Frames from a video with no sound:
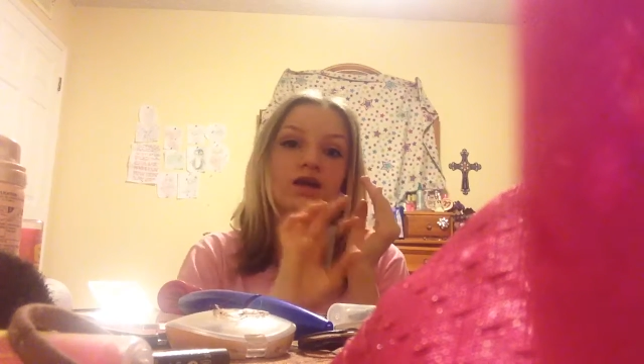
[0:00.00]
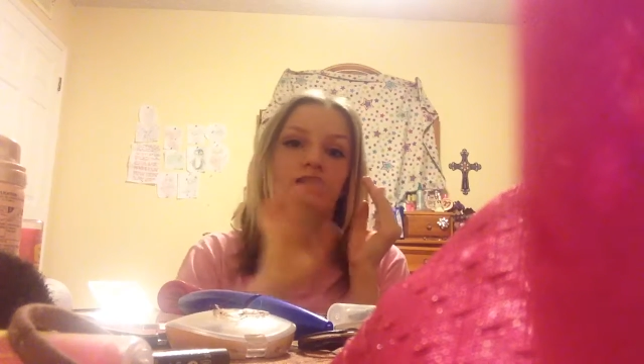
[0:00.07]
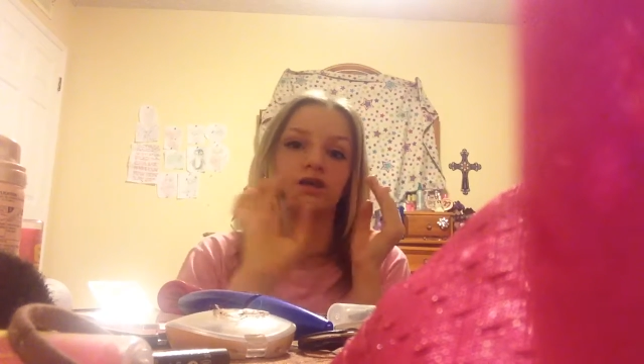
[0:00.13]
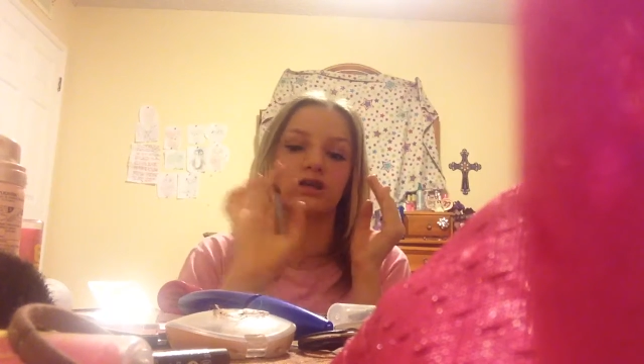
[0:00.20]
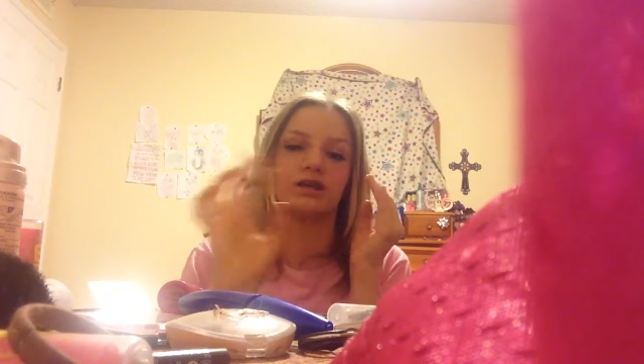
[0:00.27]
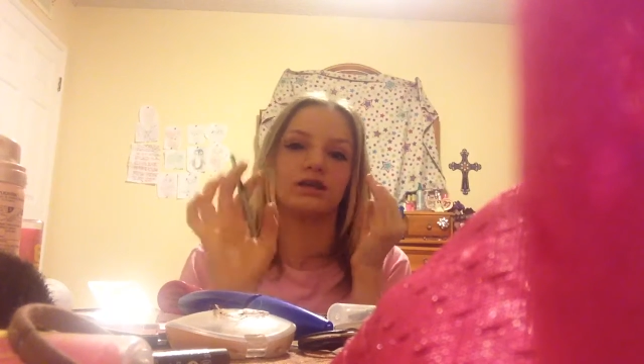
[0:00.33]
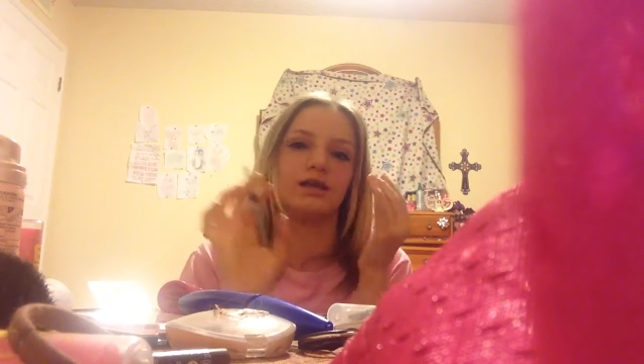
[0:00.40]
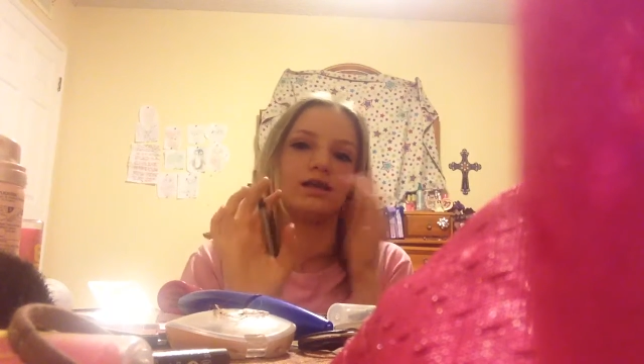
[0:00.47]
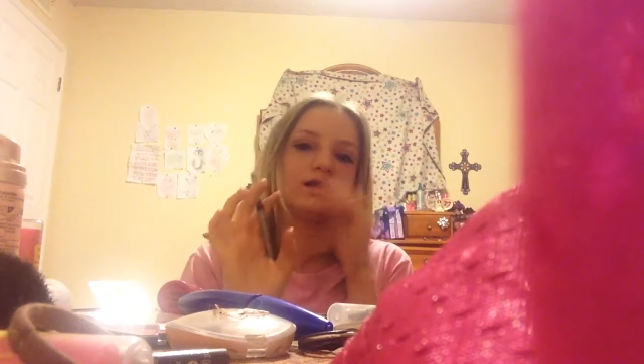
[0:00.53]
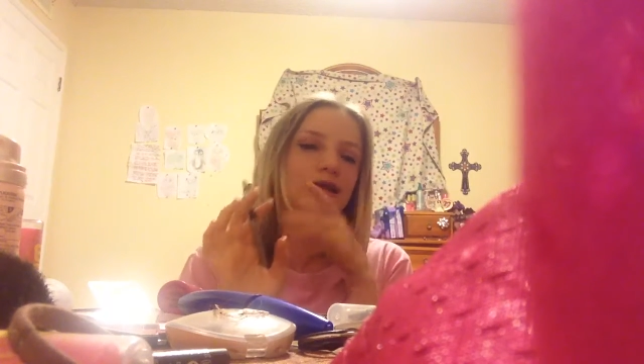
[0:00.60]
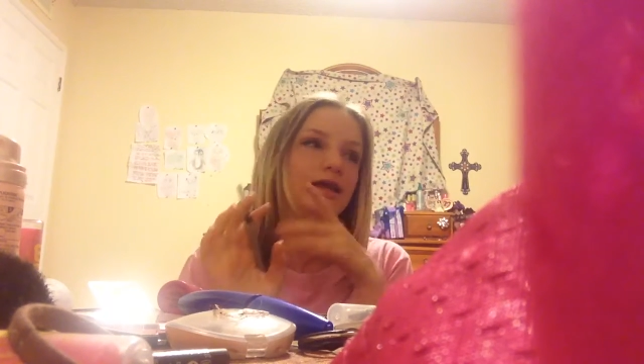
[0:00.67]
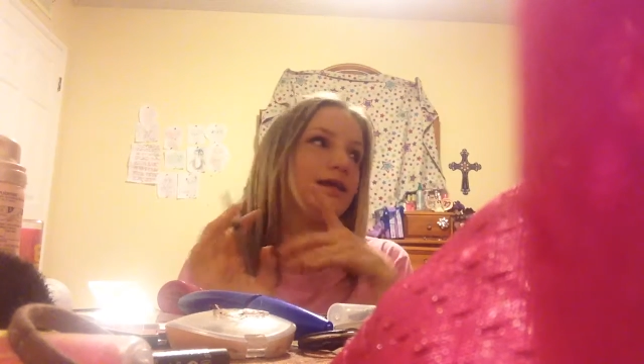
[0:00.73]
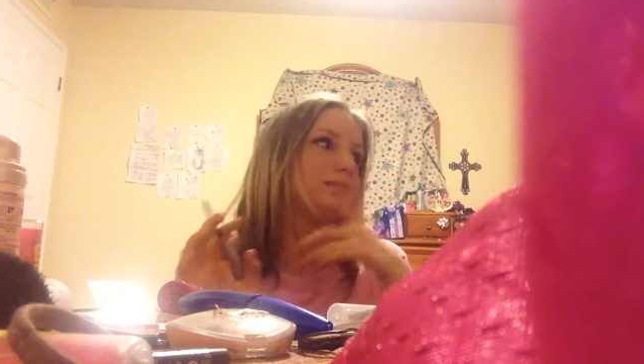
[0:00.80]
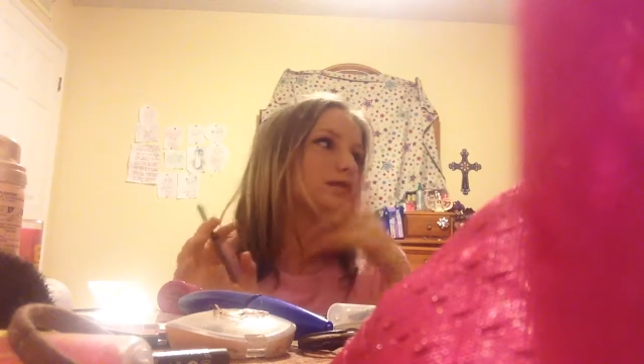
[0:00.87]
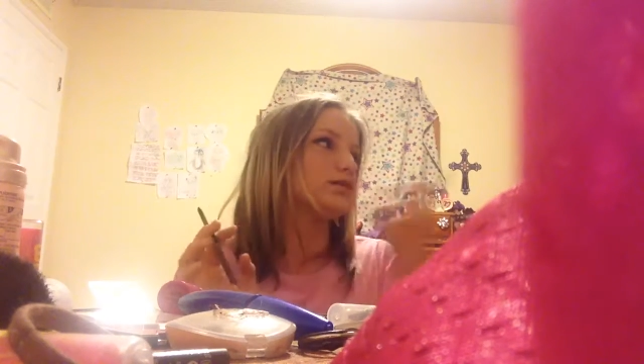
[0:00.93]
just because it's
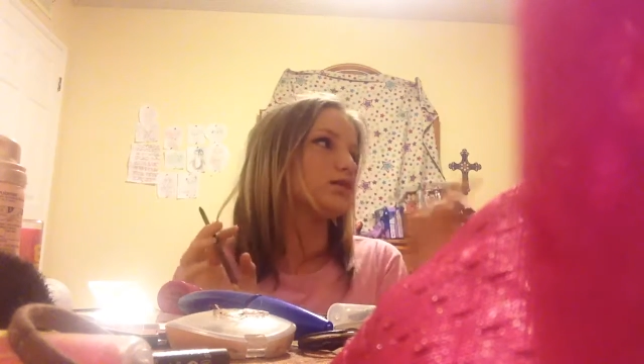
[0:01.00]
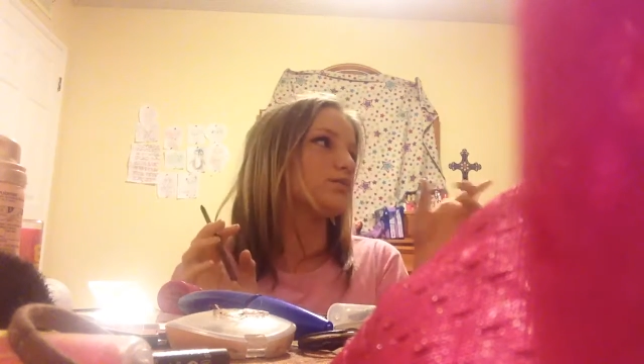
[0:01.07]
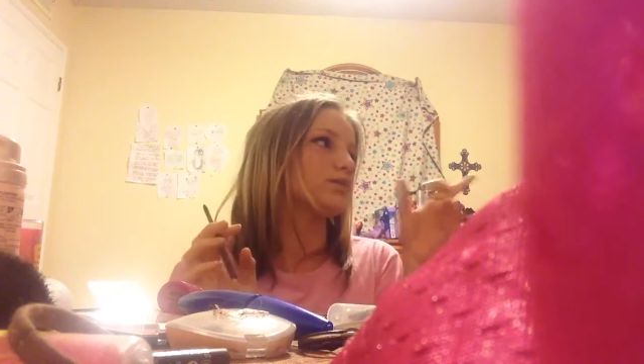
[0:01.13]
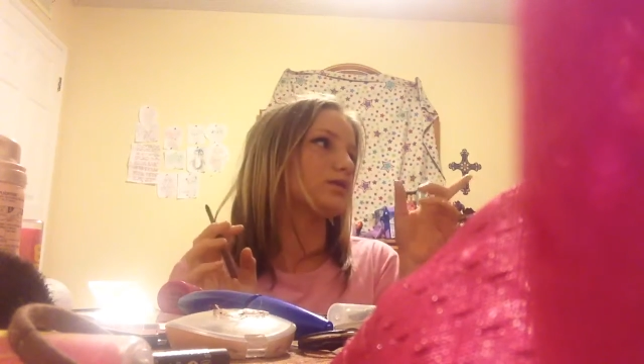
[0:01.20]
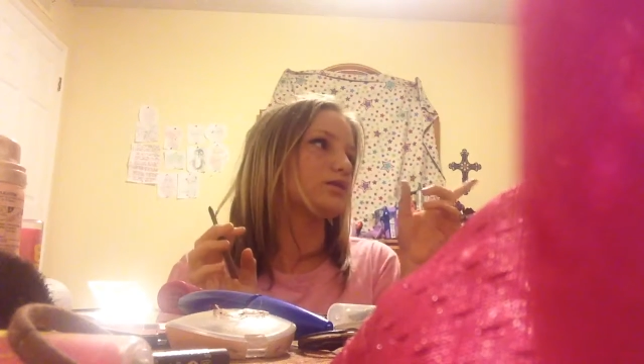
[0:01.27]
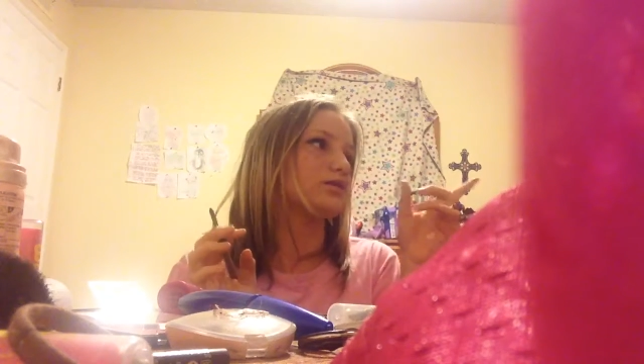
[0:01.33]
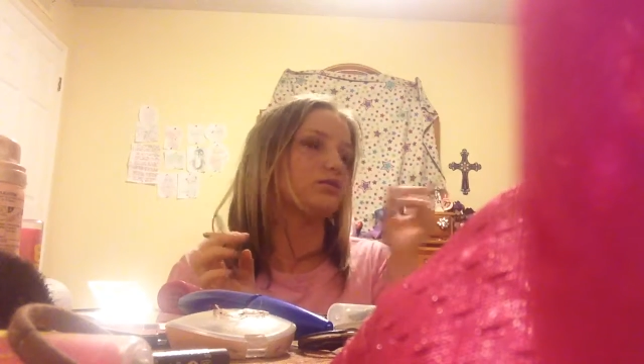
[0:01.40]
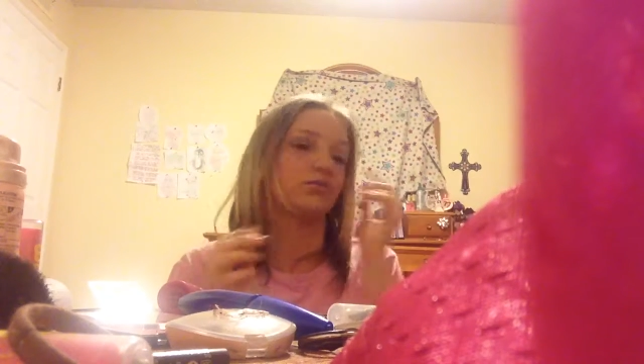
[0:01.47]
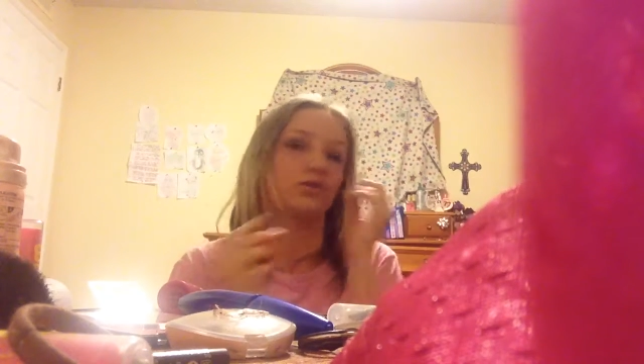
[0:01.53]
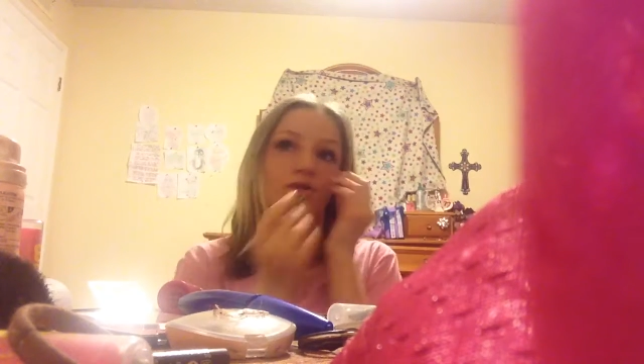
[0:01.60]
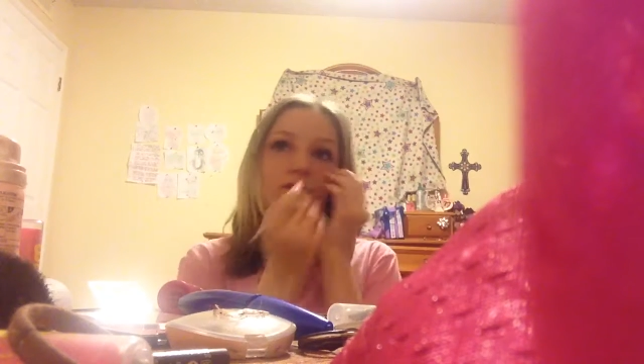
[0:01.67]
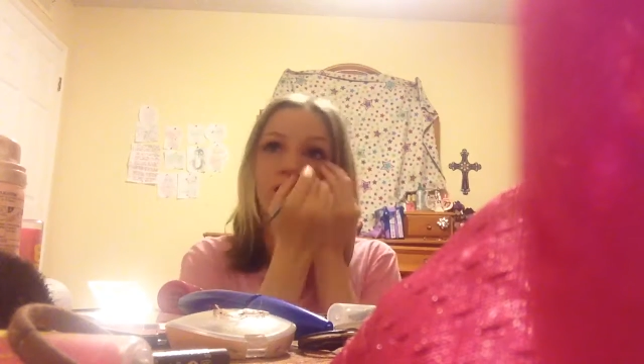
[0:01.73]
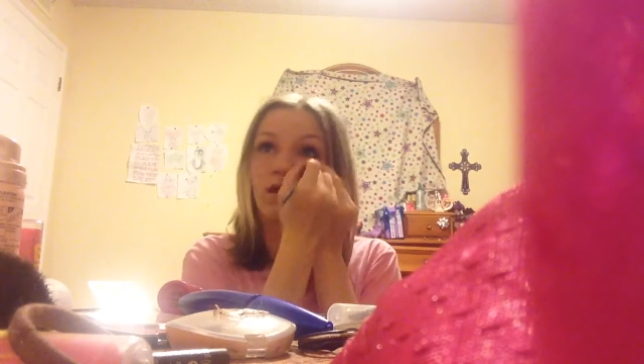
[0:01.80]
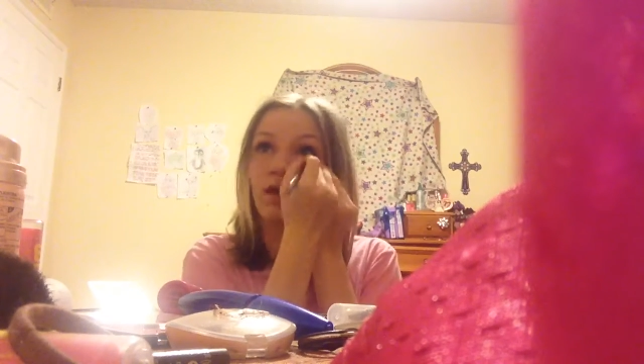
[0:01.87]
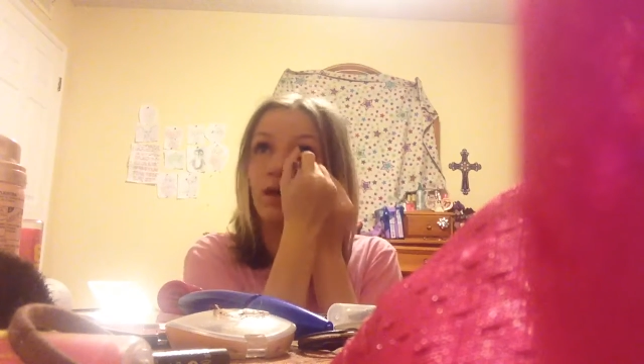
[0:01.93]
easier, but those work
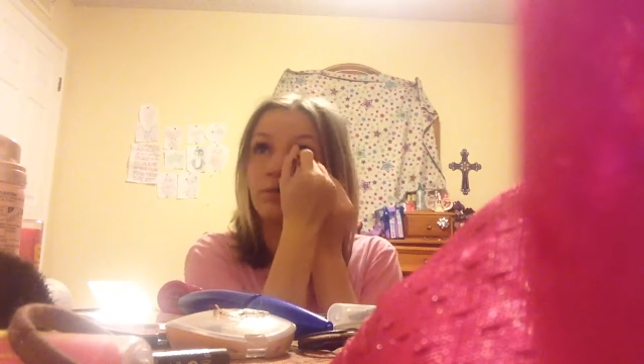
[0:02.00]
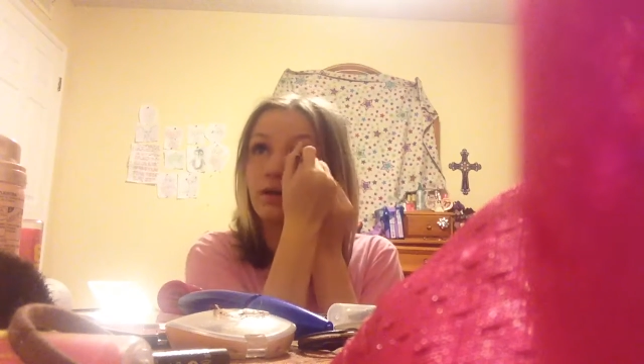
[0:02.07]
a lot